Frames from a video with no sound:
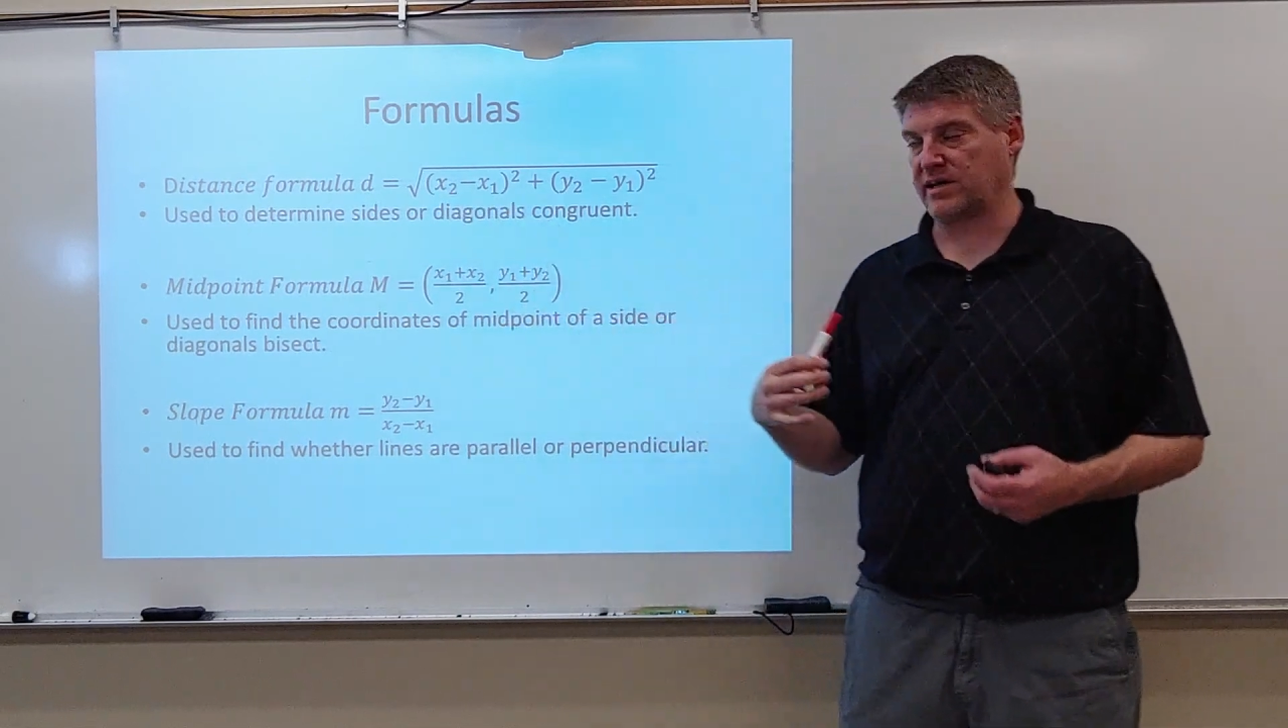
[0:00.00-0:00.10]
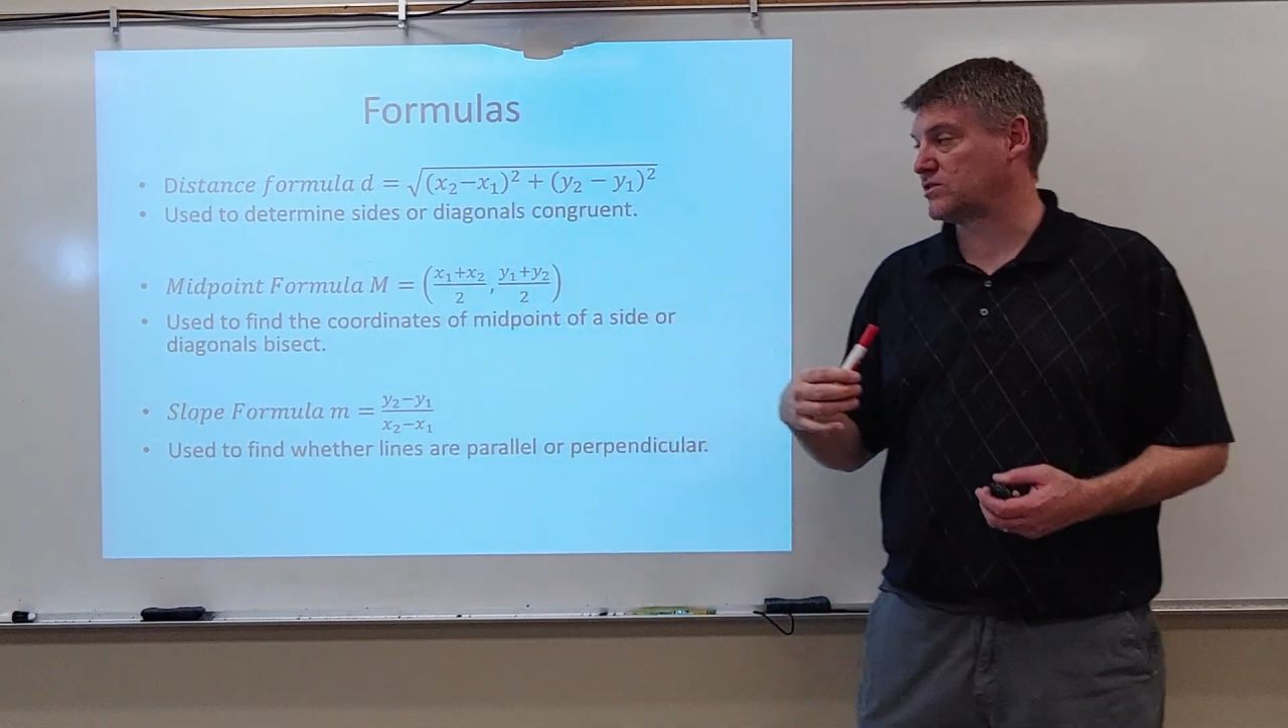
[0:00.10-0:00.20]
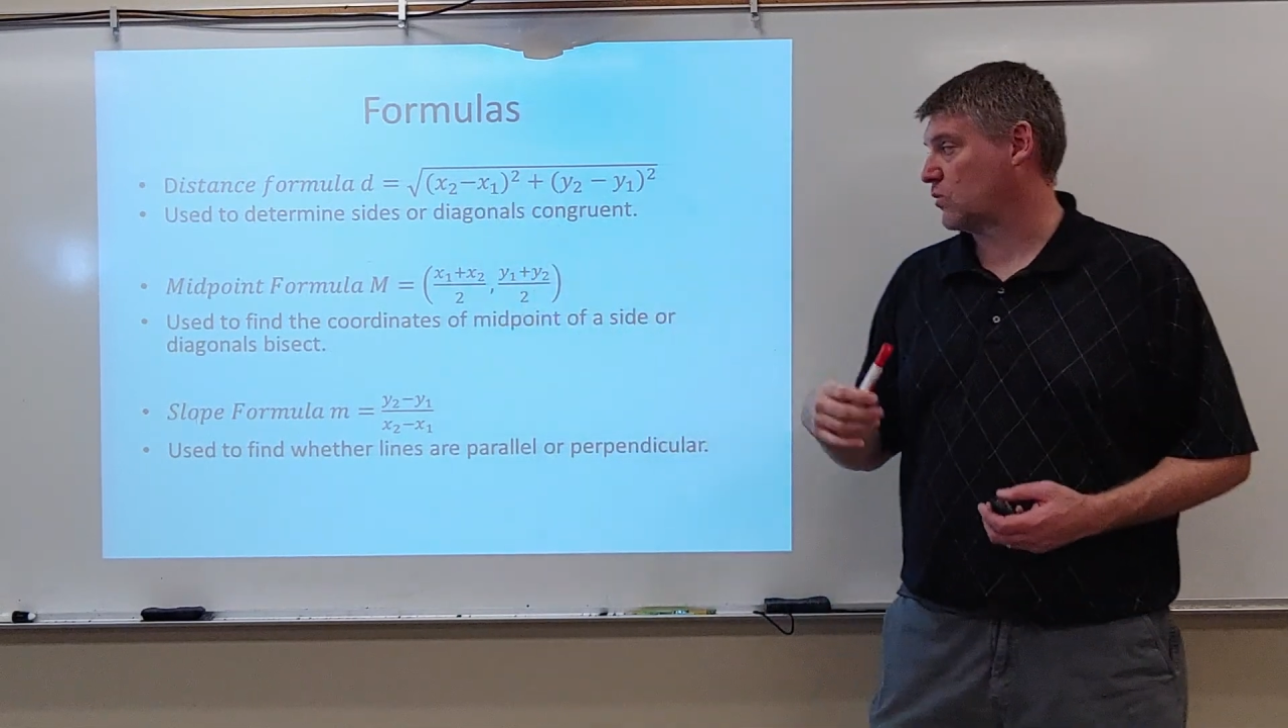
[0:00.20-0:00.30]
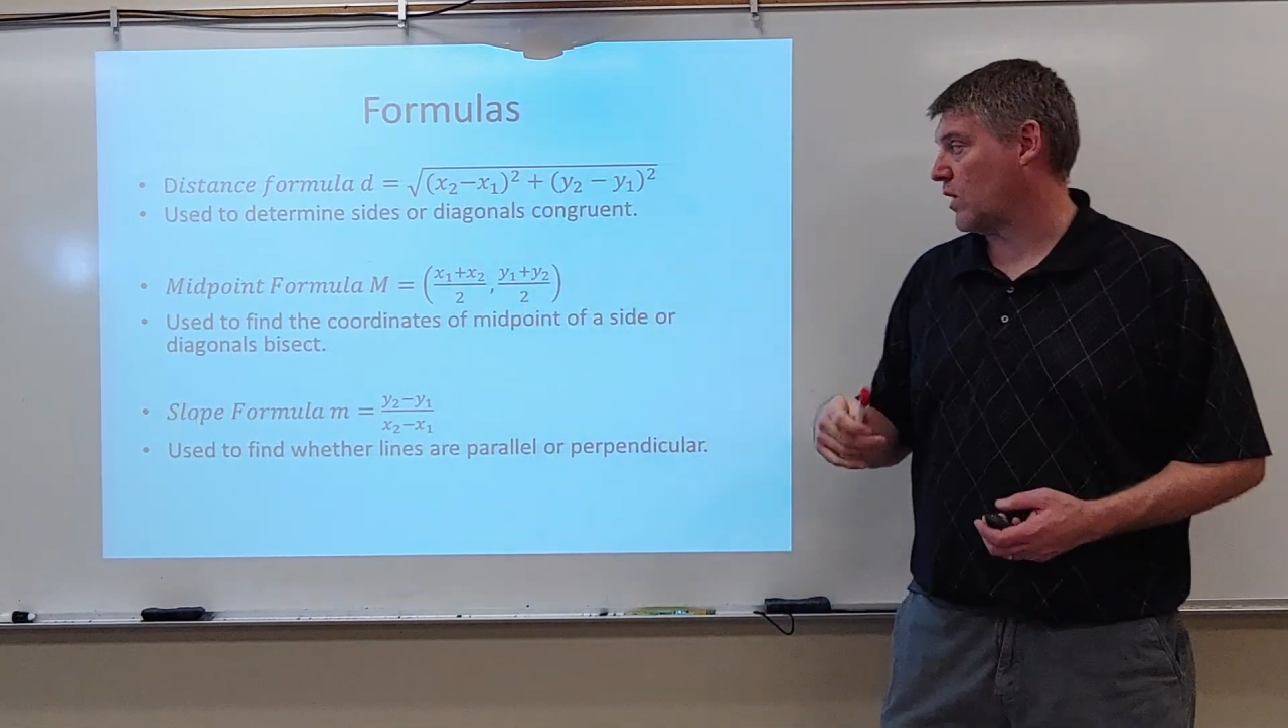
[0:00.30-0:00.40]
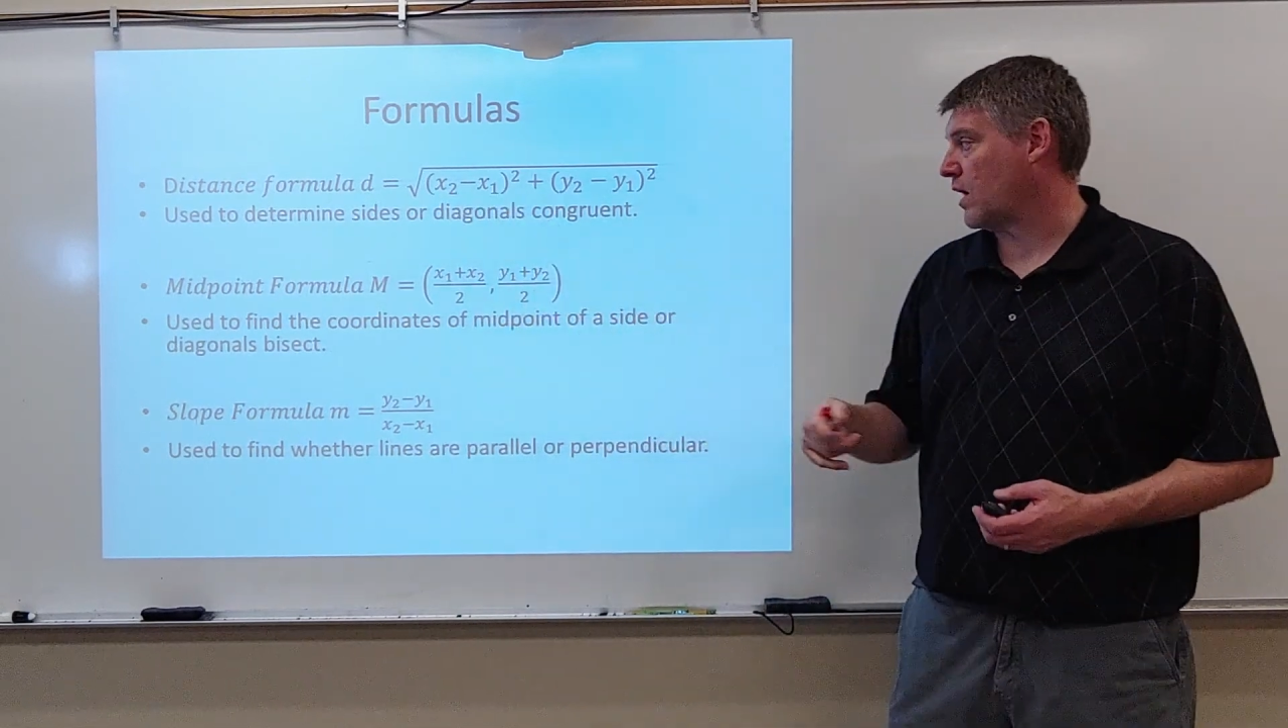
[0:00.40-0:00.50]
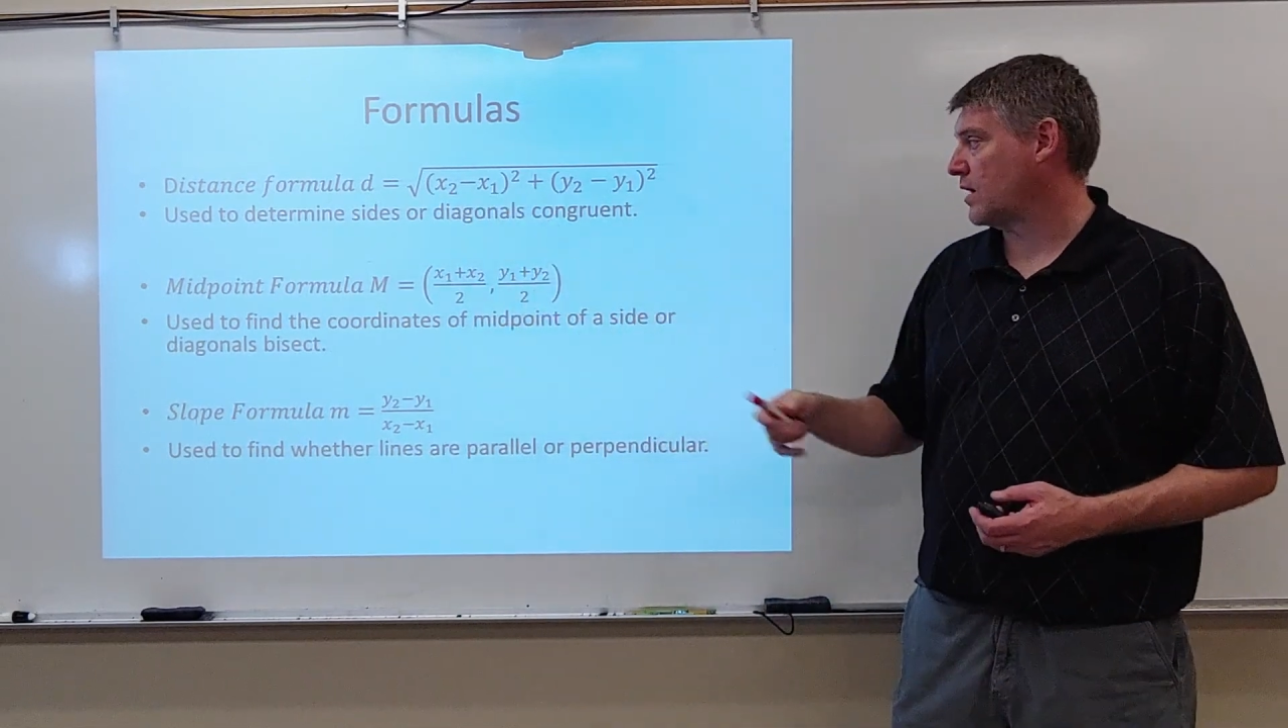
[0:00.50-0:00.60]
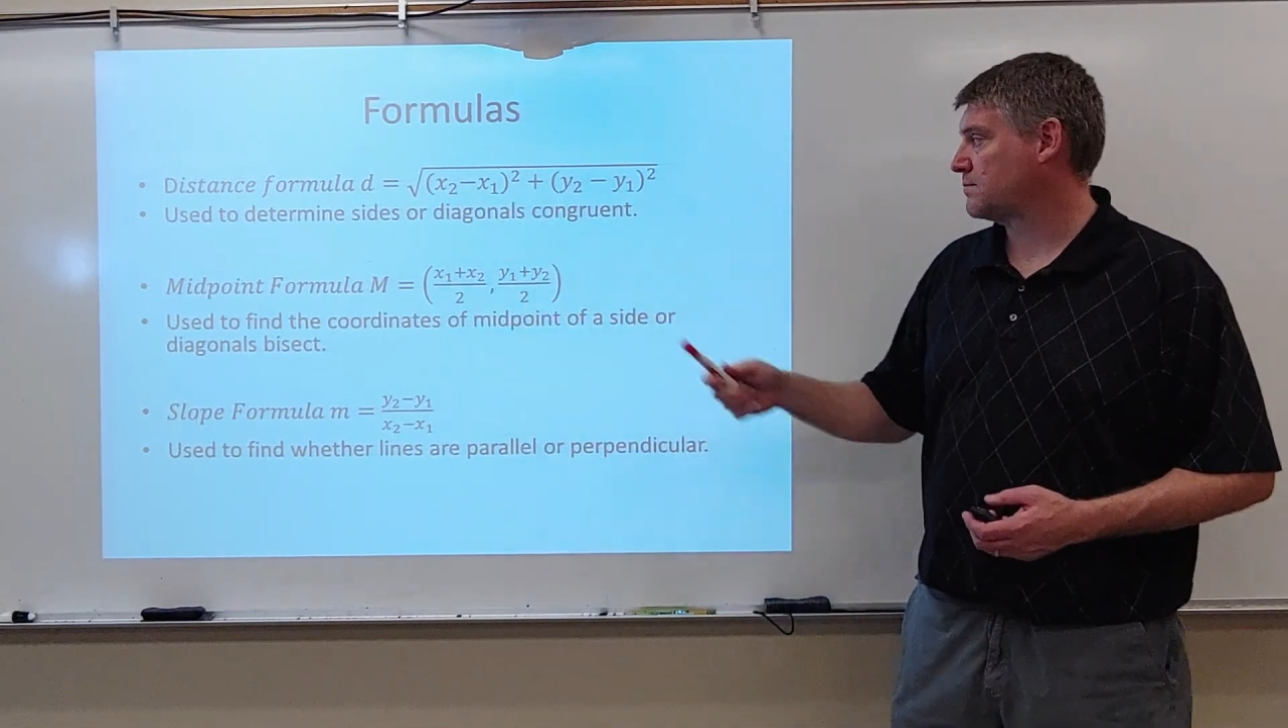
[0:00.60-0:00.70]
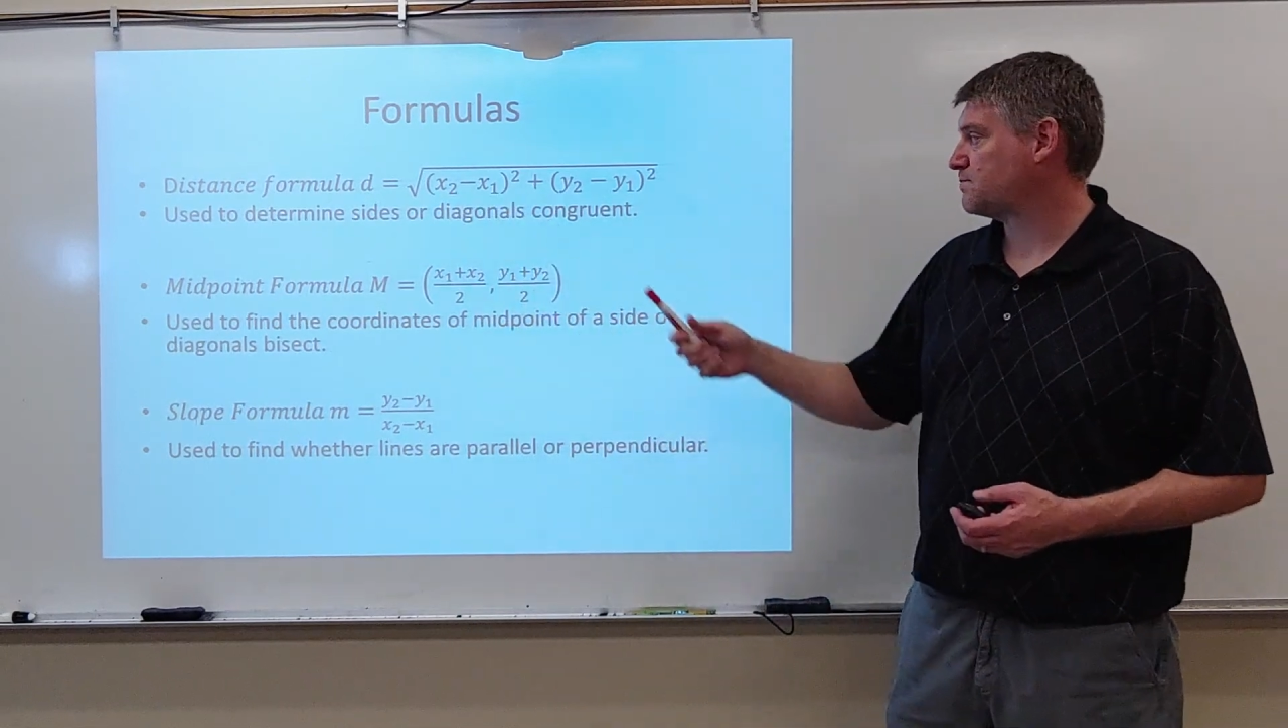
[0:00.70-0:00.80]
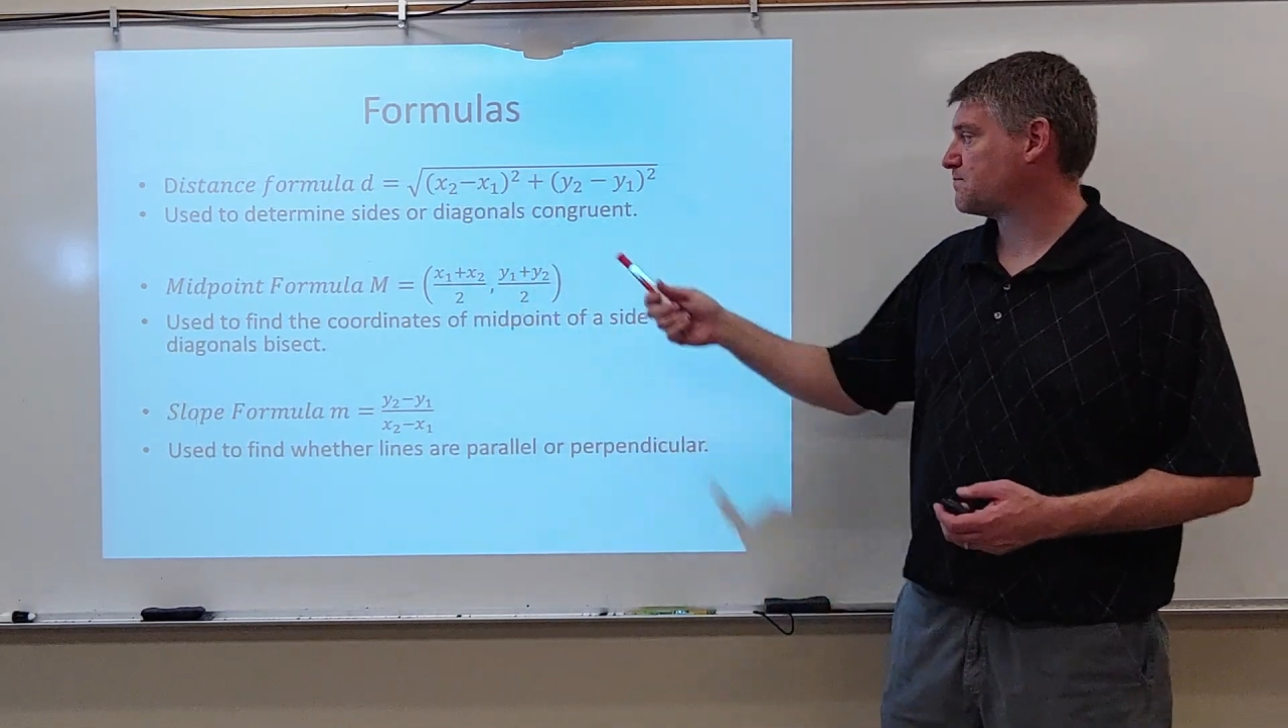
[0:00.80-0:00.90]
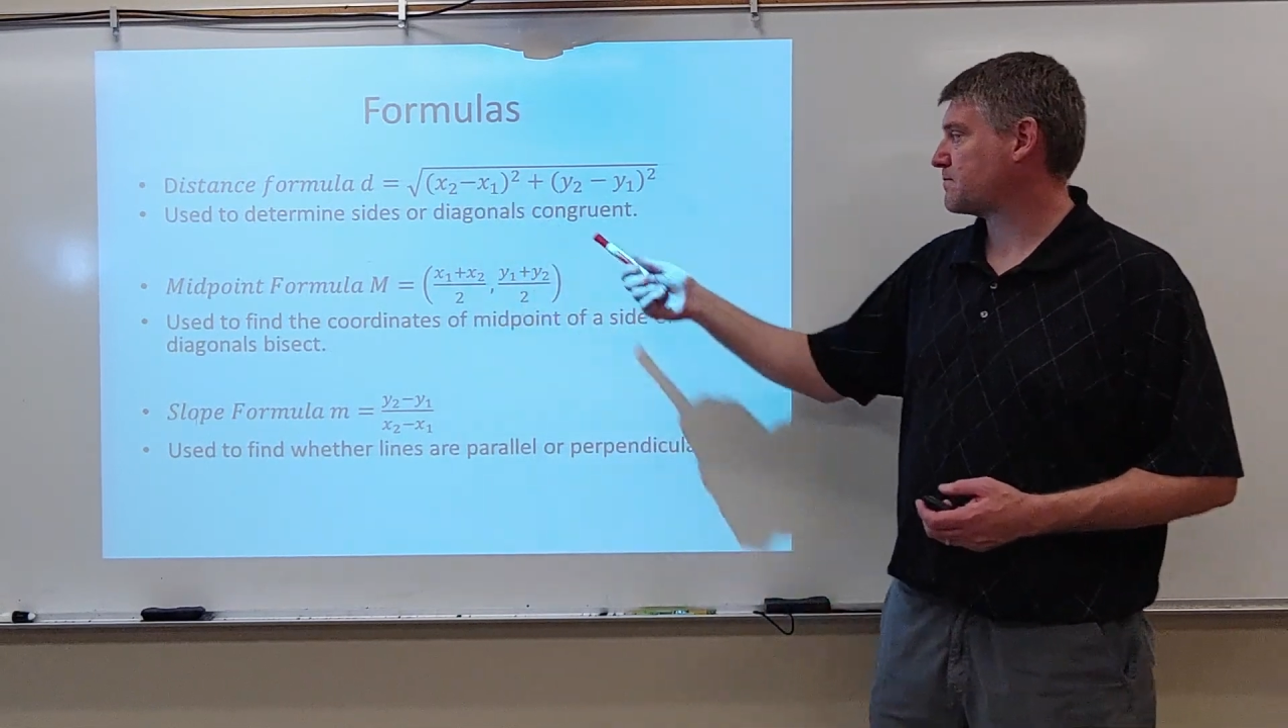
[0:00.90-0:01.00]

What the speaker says: squared